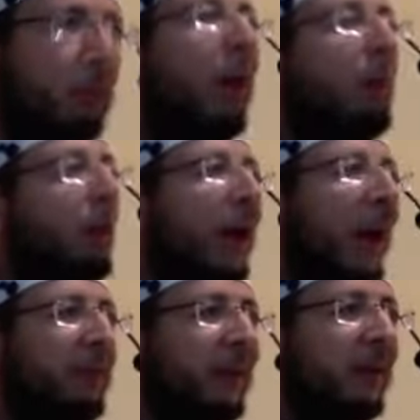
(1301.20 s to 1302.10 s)
What would
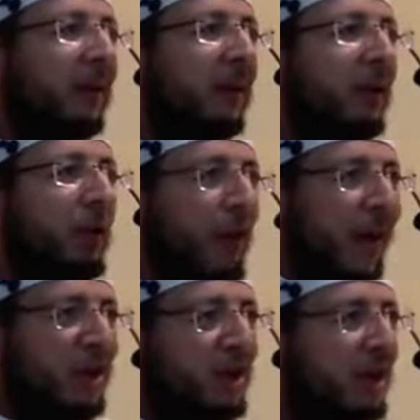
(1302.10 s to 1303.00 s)
happen?
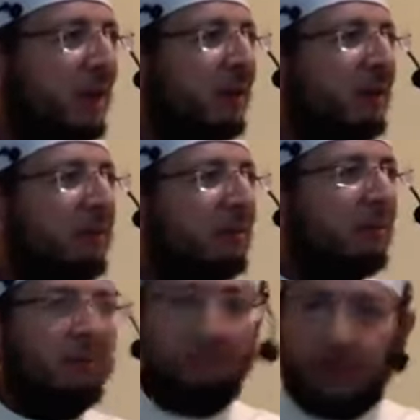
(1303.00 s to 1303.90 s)
Crash?
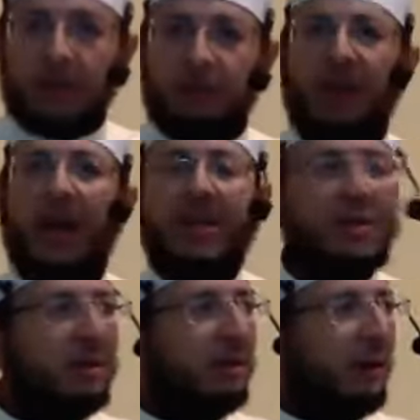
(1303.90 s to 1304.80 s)
That's crash,
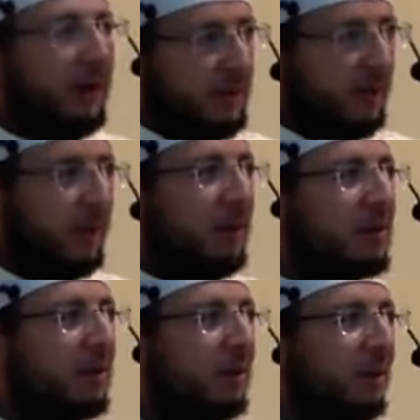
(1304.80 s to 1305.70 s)
accident?
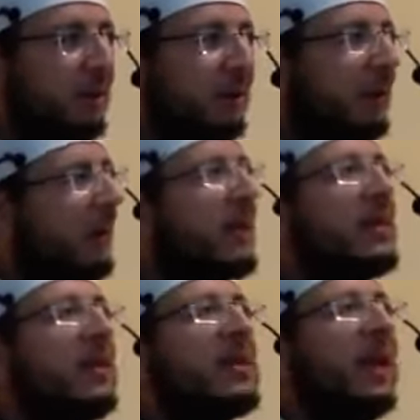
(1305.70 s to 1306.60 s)
That's
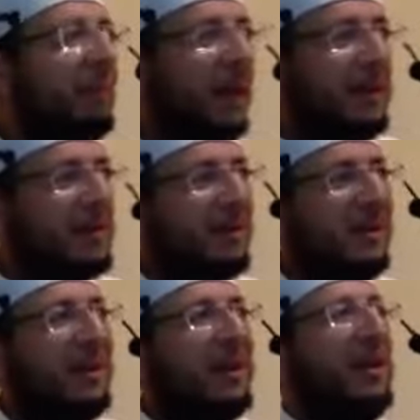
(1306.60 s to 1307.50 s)
the same case.
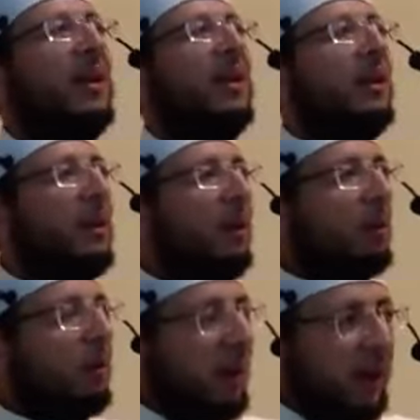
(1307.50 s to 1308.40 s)
The
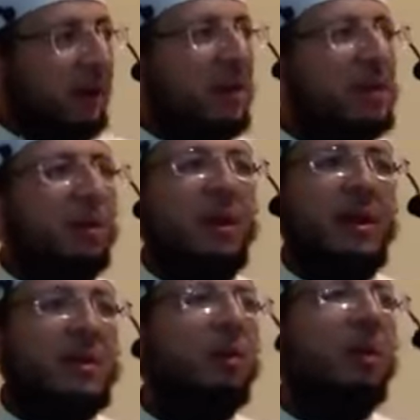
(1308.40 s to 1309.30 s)
Quran and the Sunnah
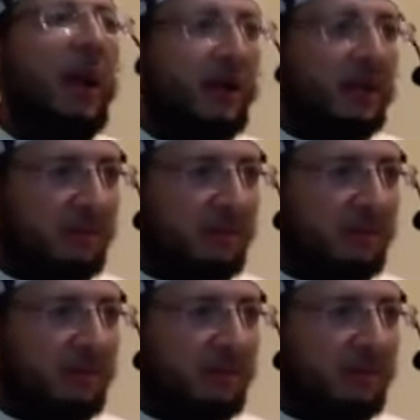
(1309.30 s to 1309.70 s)
is your light.